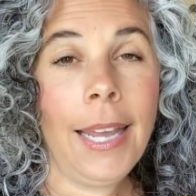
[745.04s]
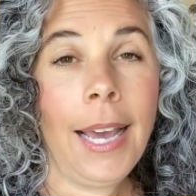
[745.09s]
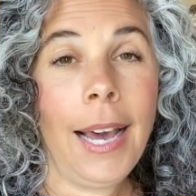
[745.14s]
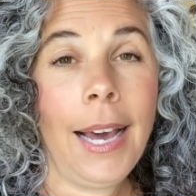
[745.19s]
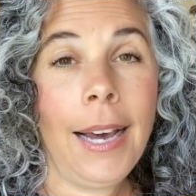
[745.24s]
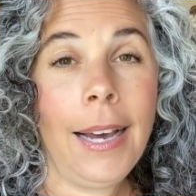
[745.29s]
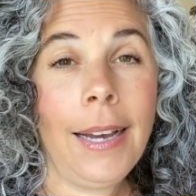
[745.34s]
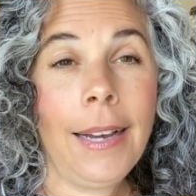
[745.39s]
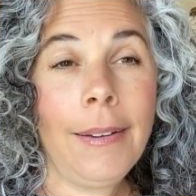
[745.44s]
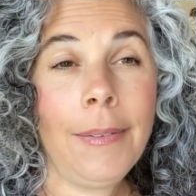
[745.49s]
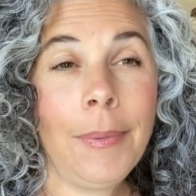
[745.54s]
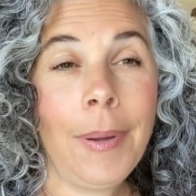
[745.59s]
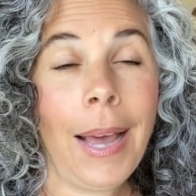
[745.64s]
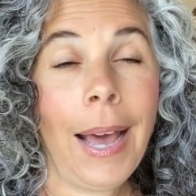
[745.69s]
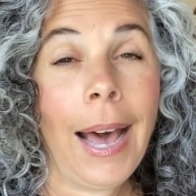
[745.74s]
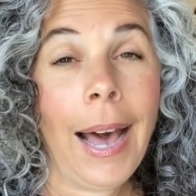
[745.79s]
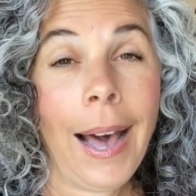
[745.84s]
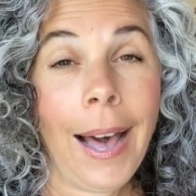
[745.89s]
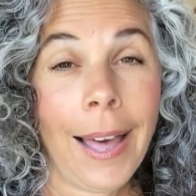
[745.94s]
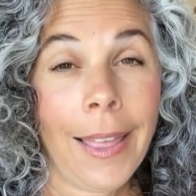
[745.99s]
I
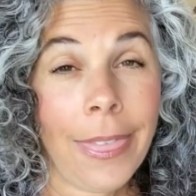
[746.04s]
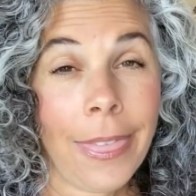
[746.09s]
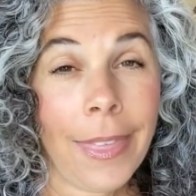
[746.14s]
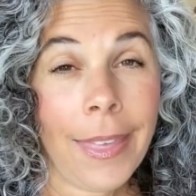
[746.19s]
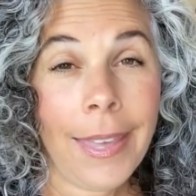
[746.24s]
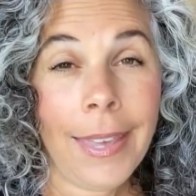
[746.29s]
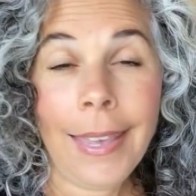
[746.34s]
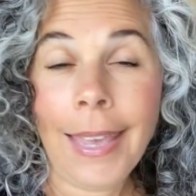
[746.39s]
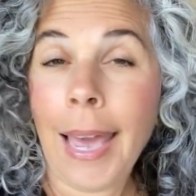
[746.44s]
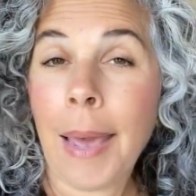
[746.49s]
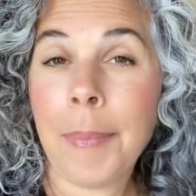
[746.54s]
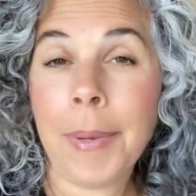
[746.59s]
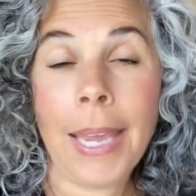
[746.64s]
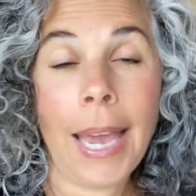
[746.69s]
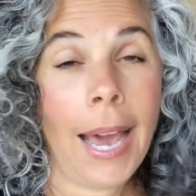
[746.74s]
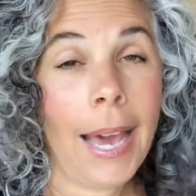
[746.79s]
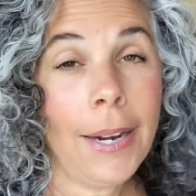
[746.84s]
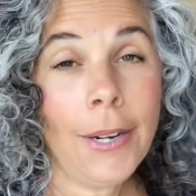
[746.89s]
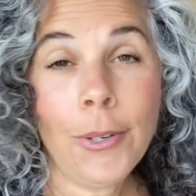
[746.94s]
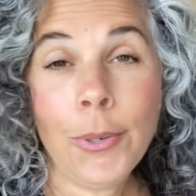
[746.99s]

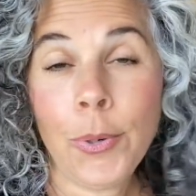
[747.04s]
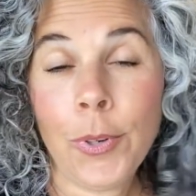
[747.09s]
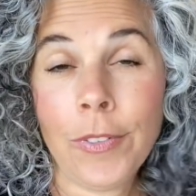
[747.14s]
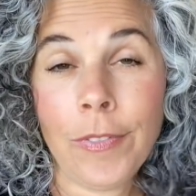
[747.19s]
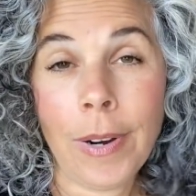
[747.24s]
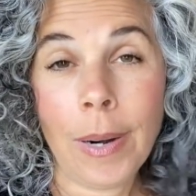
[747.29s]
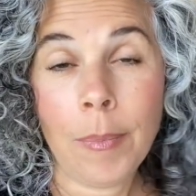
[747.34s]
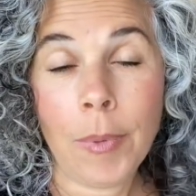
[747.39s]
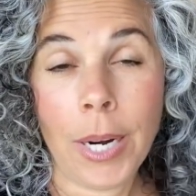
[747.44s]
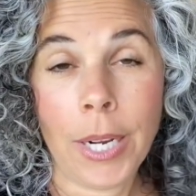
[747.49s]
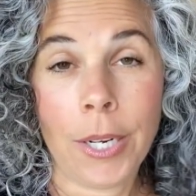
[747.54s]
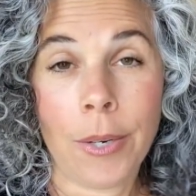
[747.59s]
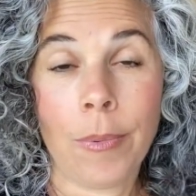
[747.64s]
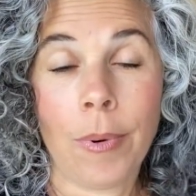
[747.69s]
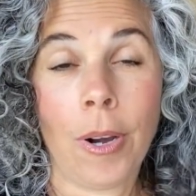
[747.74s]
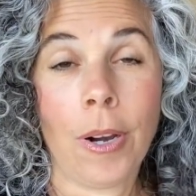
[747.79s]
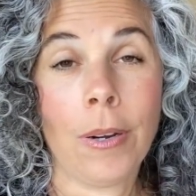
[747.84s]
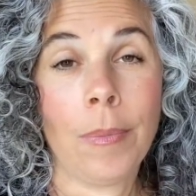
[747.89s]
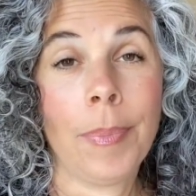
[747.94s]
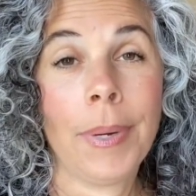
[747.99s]
don't know if I'm right or
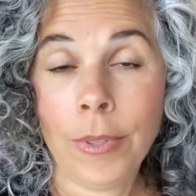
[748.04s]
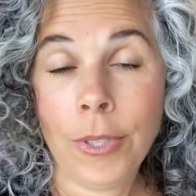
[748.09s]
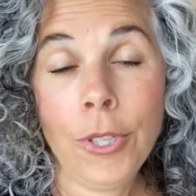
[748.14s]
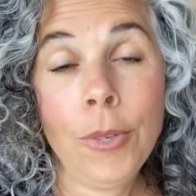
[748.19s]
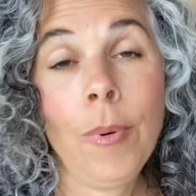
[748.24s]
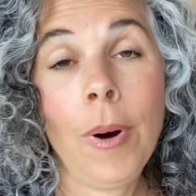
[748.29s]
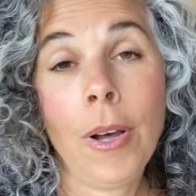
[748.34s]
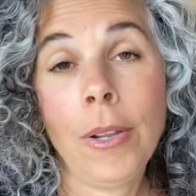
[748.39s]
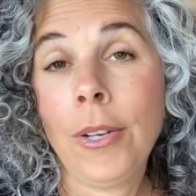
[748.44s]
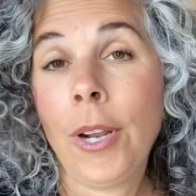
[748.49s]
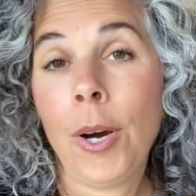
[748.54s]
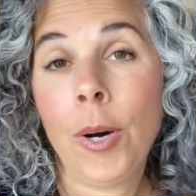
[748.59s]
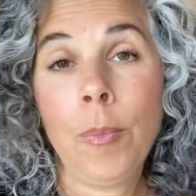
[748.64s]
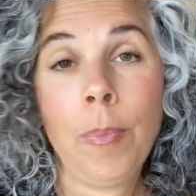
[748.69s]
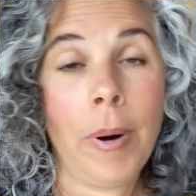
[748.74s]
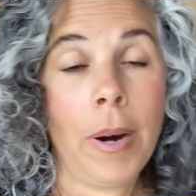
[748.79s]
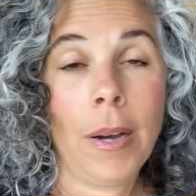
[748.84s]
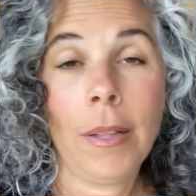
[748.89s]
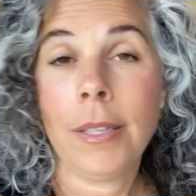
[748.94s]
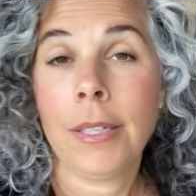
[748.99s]
wrong, but you all know
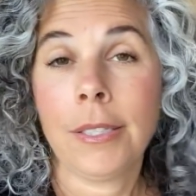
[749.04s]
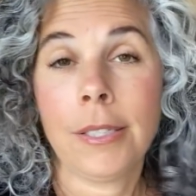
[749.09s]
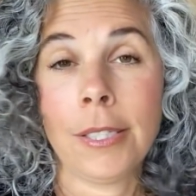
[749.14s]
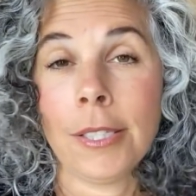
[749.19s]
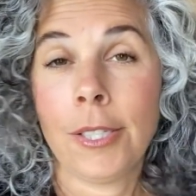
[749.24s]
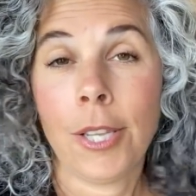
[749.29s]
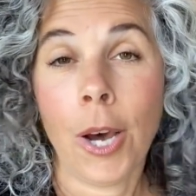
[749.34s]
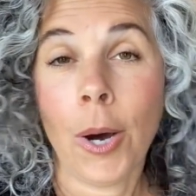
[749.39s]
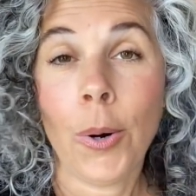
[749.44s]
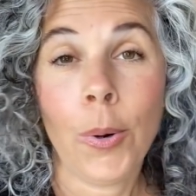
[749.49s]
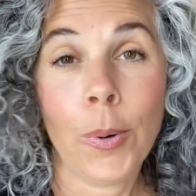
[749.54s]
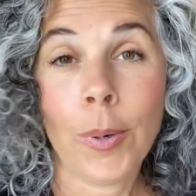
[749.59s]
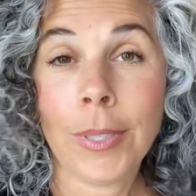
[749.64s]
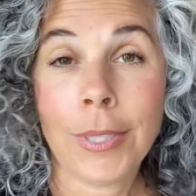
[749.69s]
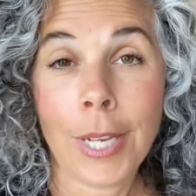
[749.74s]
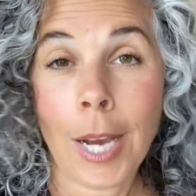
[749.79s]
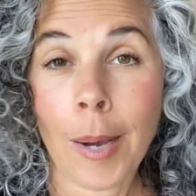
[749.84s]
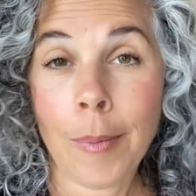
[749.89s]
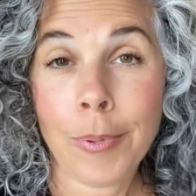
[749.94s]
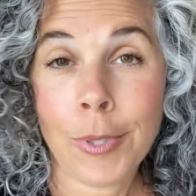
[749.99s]
Pollux's whole
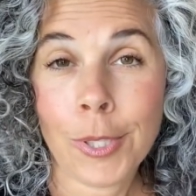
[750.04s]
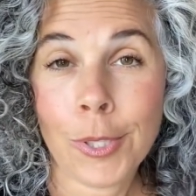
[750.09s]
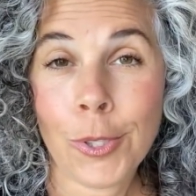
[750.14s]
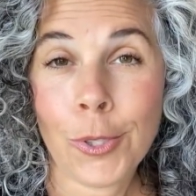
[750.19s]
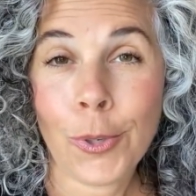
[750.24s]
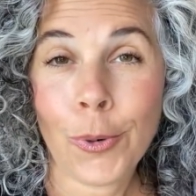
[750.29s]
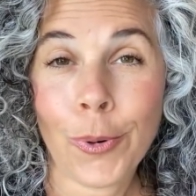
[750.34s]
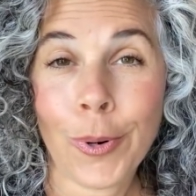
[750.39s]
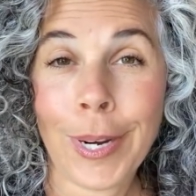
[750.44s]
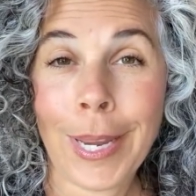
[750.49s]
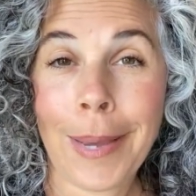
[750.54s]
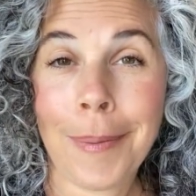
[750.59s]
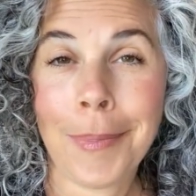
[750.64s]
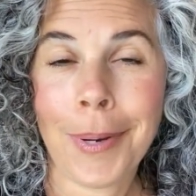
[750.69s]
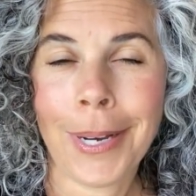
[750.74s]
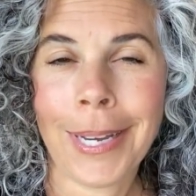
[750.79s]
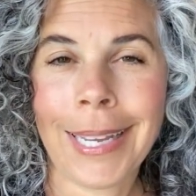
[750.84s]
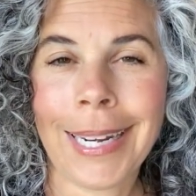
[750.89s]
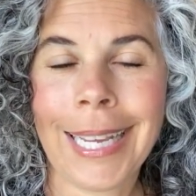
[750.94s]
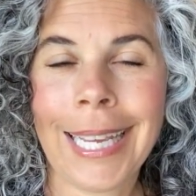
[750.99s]
adoption story. I'm
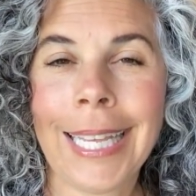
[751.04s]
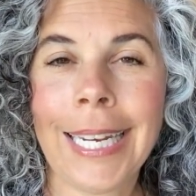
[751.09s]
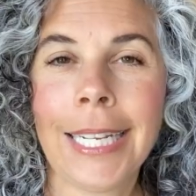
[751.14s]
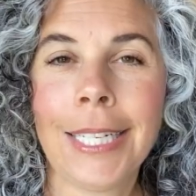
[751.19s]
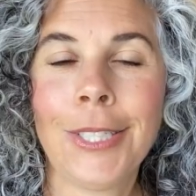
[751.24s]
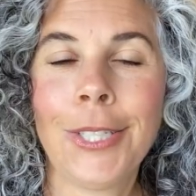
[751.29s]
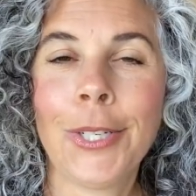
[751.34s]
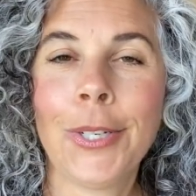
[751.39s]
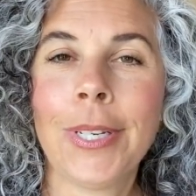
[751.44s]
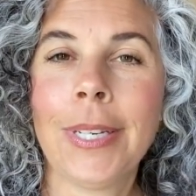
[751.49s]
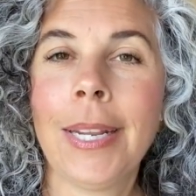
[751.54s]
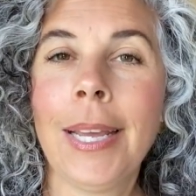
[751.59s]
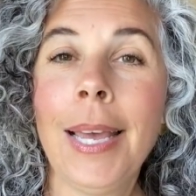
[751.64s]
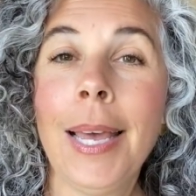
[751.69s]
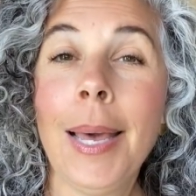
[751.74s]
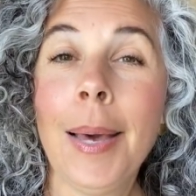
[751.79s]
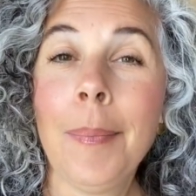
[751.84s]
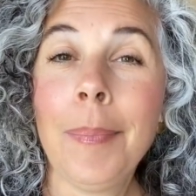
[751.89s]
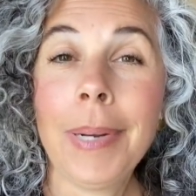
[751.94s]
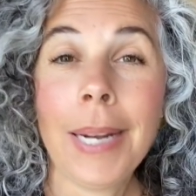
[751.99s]
not going to get into it,
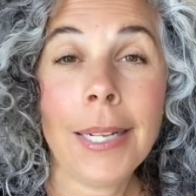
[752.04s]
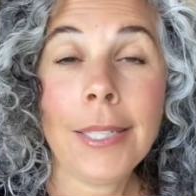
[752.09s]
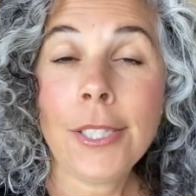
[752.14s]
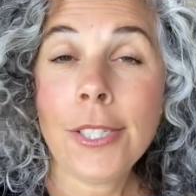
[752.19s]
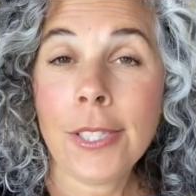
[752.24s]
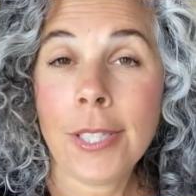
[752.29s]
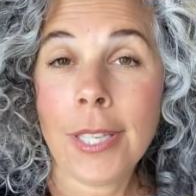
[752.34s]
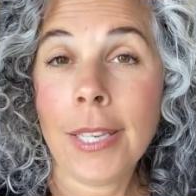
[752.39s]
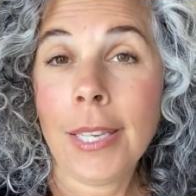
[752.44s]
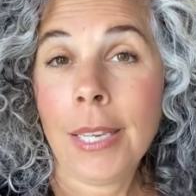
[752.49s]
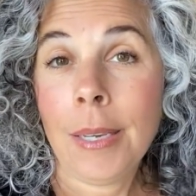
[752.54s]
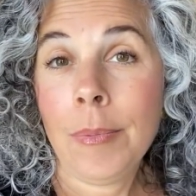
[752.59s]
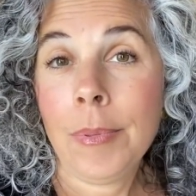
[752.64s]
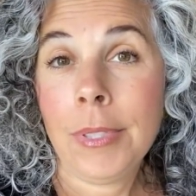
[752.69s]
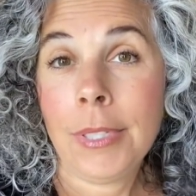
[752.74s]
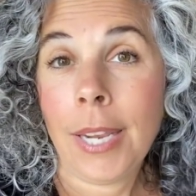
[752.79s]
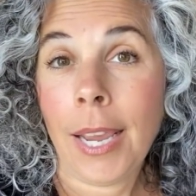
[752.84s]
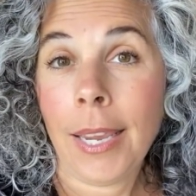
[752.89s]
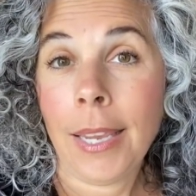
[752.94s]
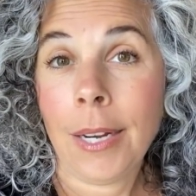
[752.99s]
but I just think he was
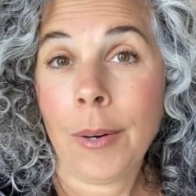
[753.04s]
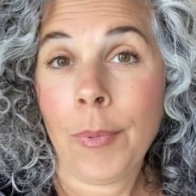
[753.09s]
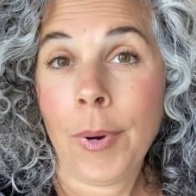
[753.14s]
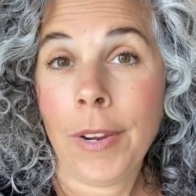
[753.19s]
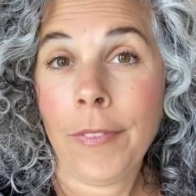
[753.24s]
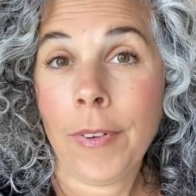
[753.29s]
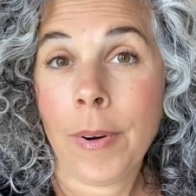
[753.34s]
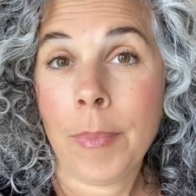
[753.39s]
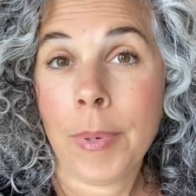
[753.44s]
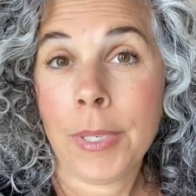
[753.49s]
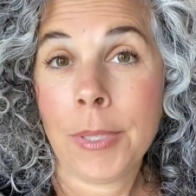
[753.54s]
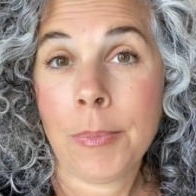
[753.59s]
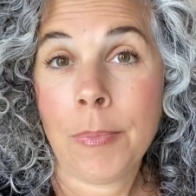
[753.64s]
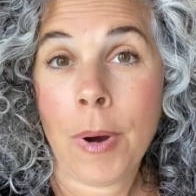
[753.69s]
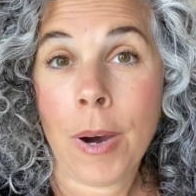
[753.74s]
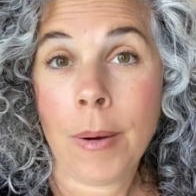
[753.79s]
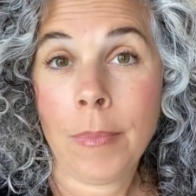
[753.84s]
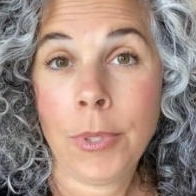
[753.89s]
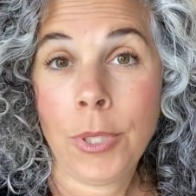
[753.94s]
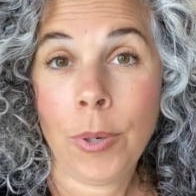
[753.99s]
taken away from his
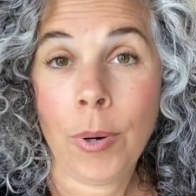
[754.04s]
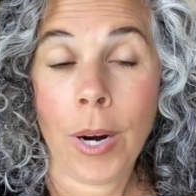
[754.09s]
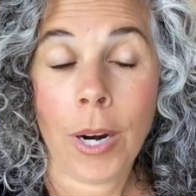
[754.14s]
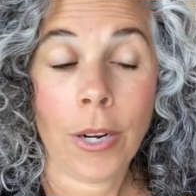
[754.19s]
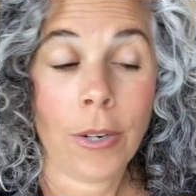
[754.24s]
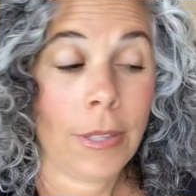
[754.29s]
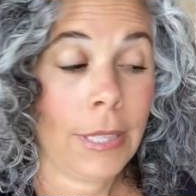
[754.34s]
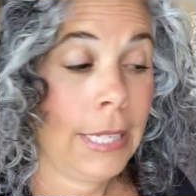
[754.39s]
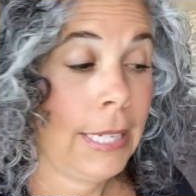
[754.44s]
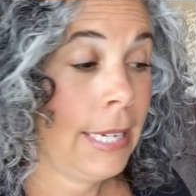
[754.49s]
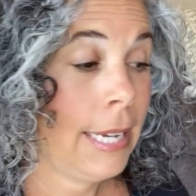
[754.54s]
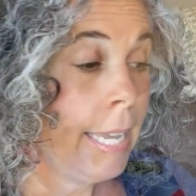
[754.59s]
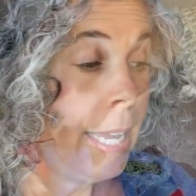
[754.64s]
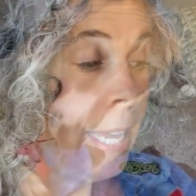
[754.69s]
mom too early,